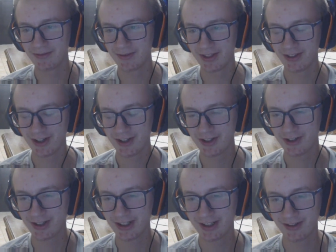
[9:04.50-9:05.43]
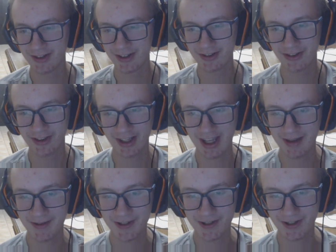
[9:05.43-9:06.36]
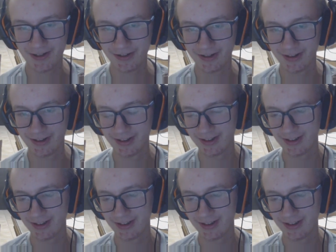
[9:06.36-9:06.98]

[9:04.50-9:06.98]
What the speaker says: with touchscreen or just the game in general?